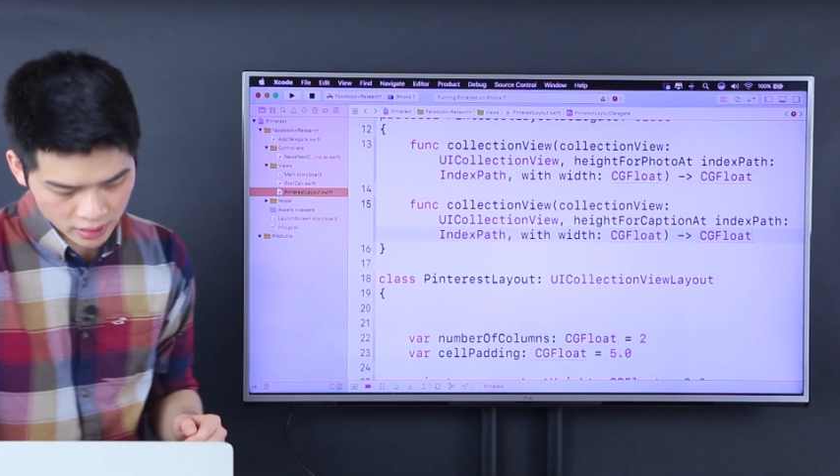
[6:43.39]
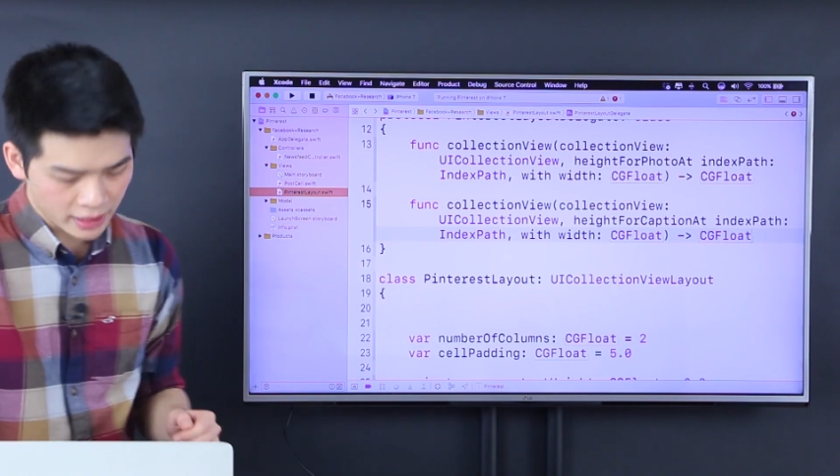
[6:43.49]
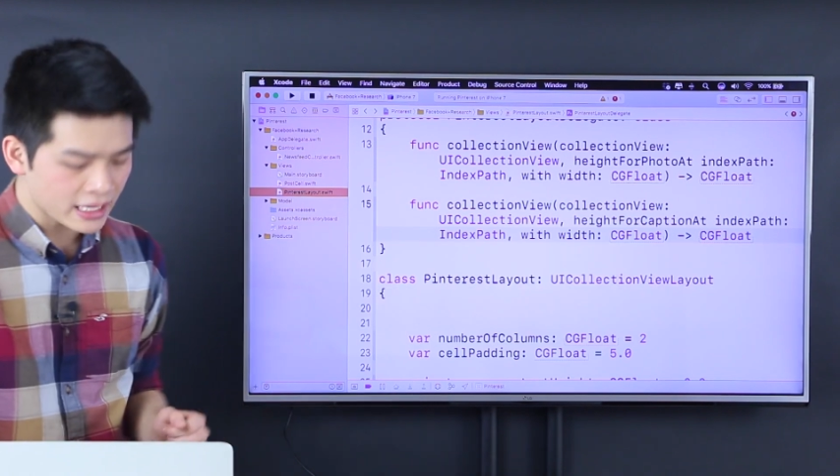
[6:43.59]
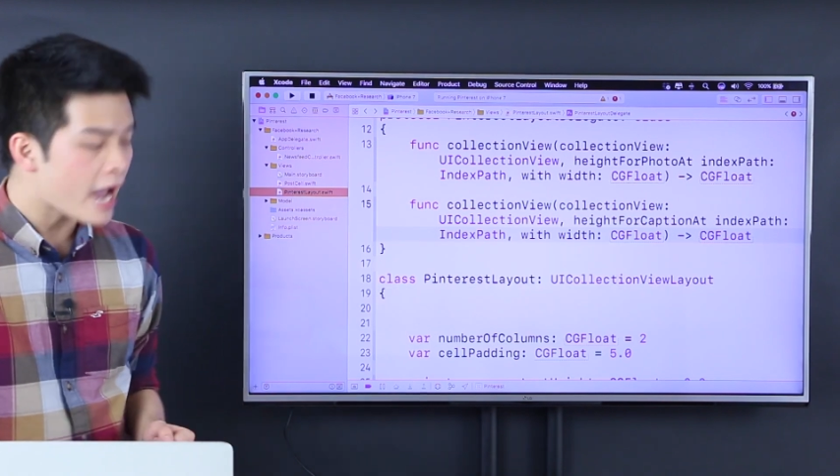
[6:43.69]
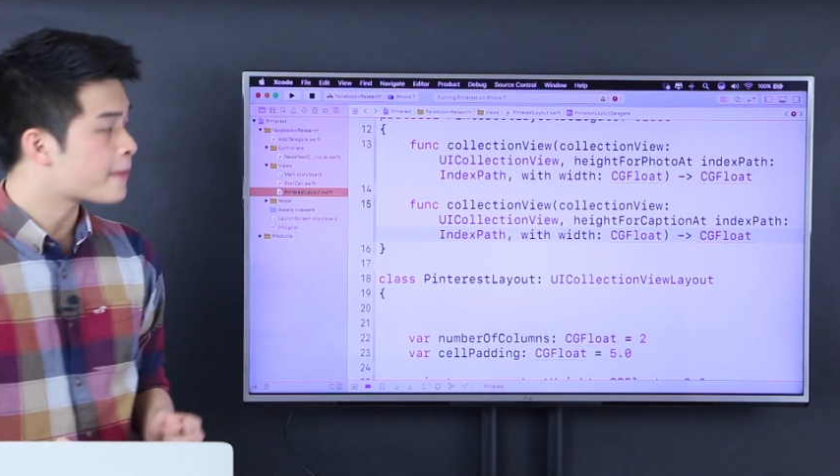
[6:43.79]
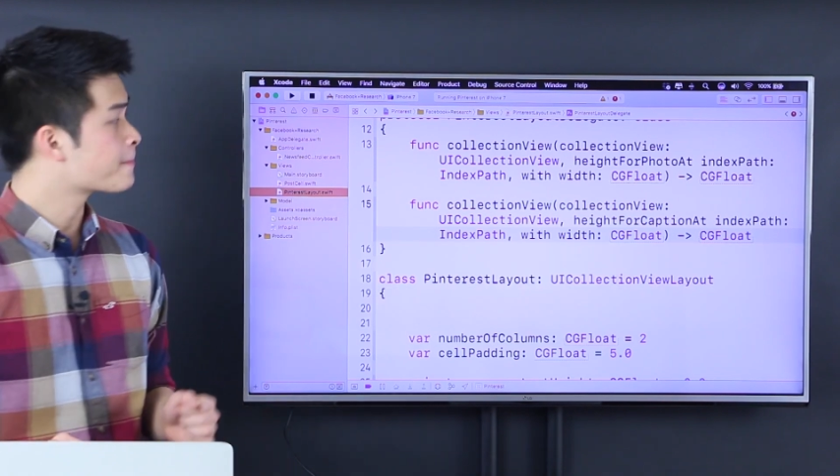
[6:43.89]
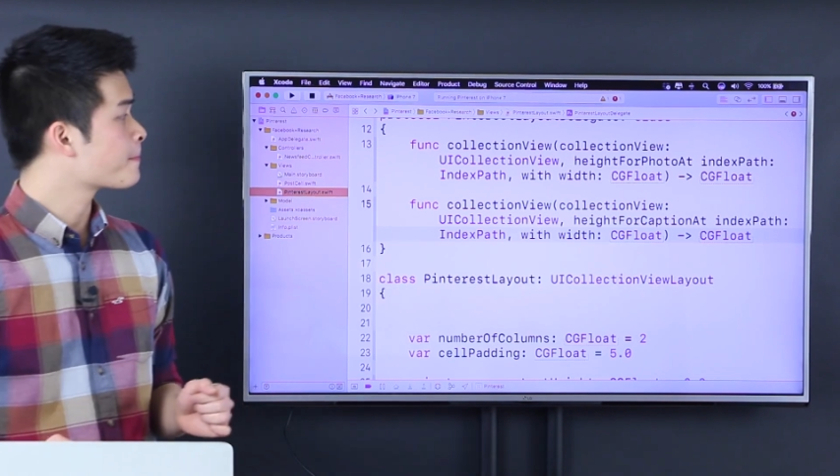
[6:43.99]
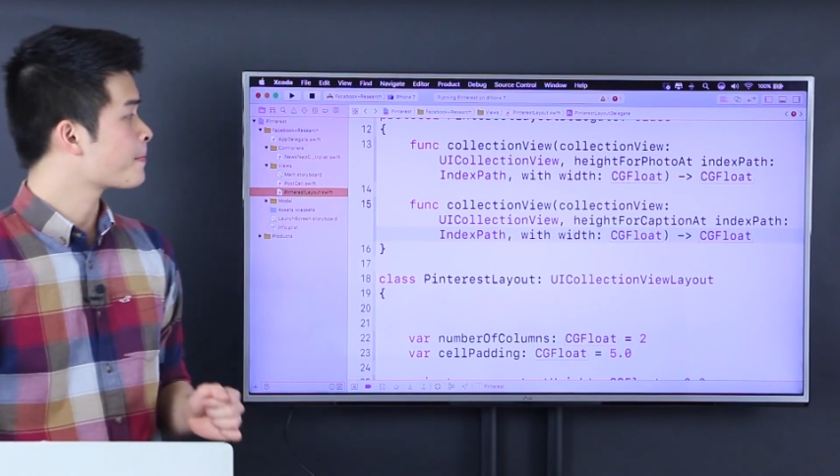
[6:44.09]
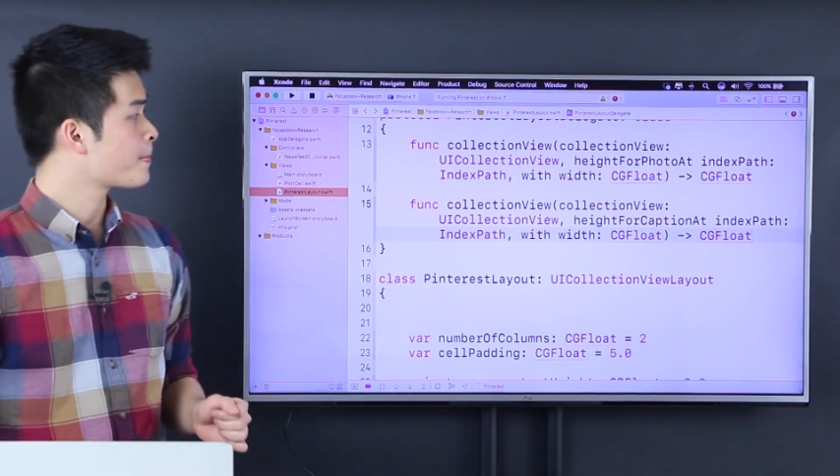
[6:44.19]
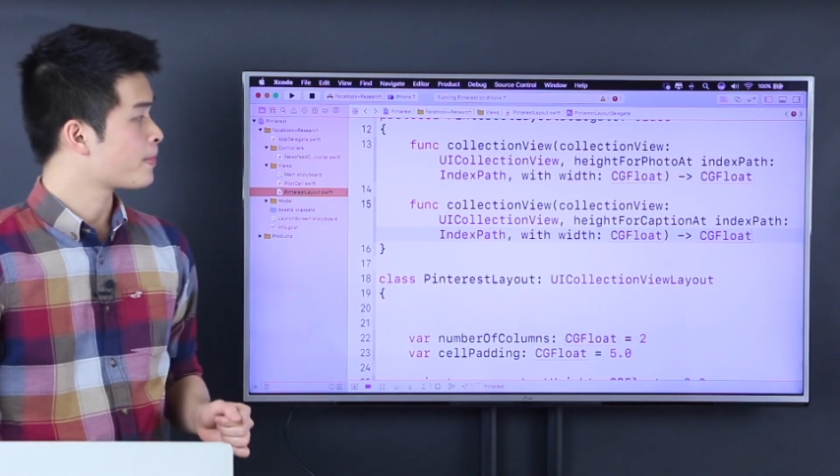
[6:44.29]
like that,
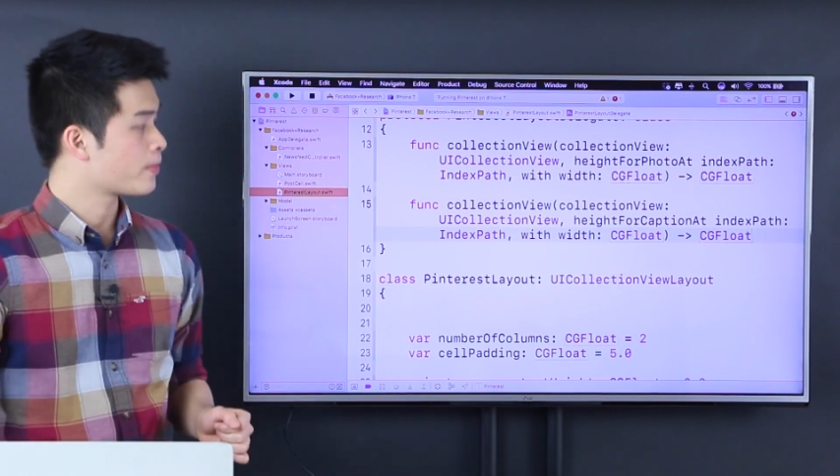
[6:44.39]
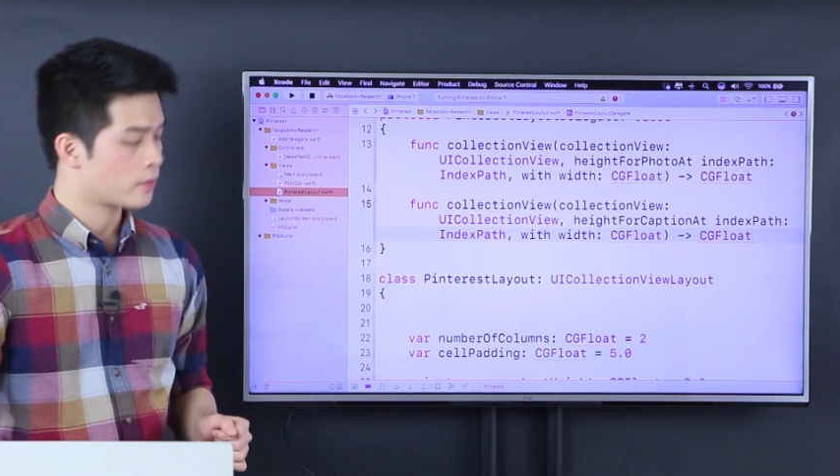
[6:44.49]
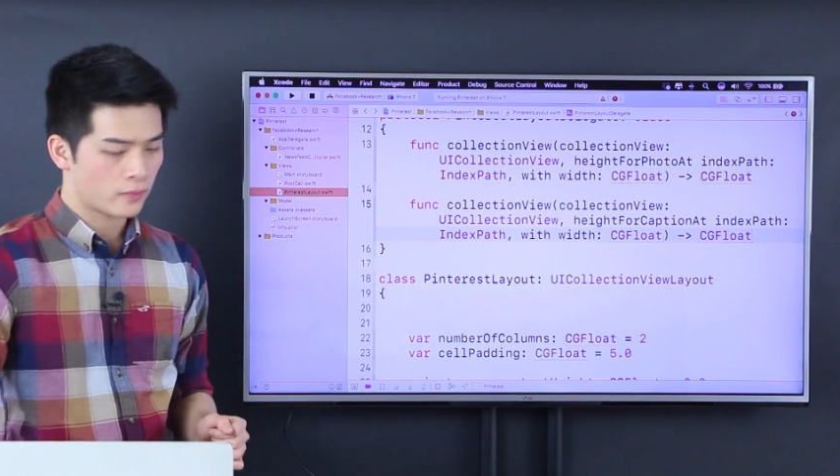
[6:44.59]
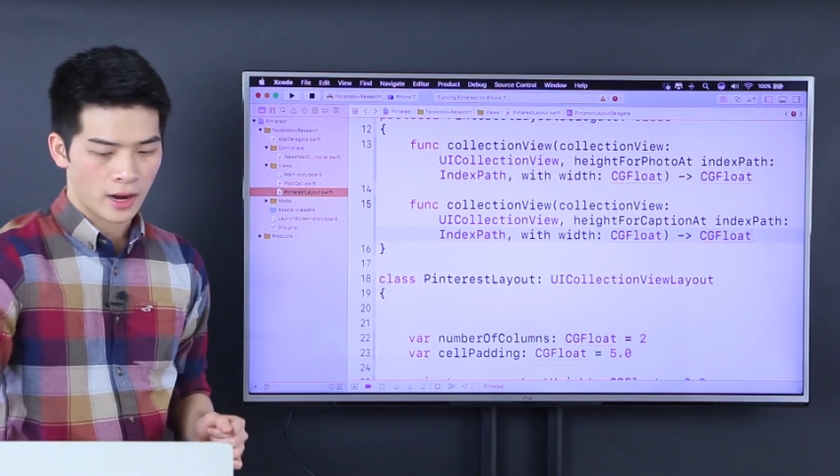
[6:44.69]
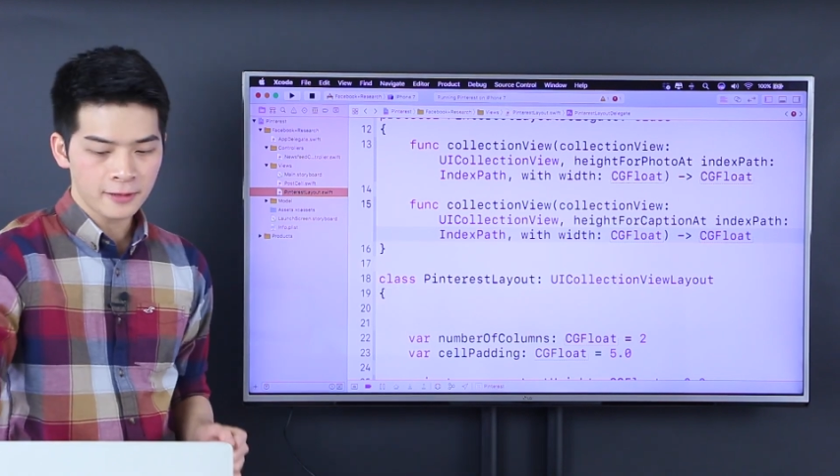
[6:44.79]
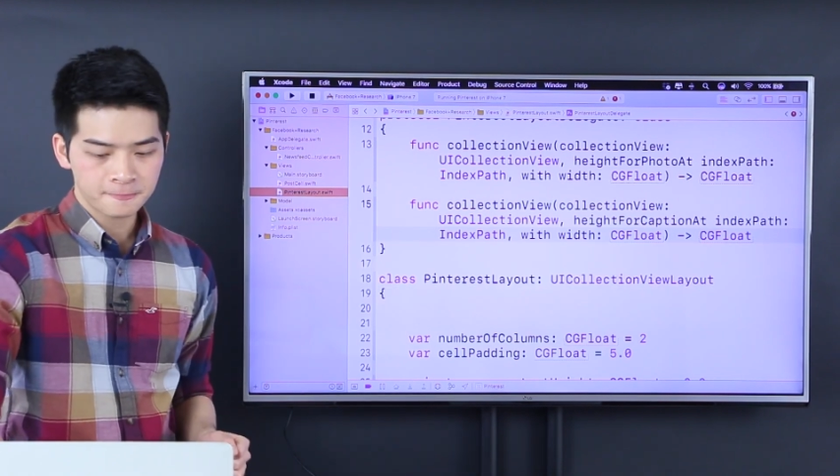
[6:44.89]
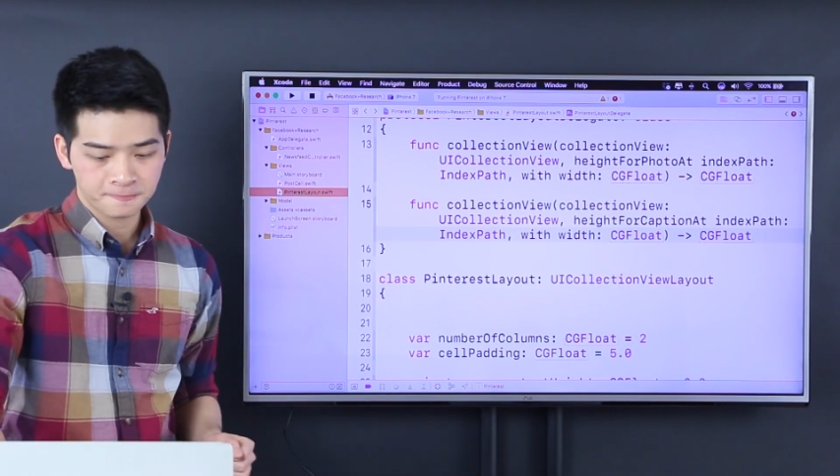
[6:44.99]
right?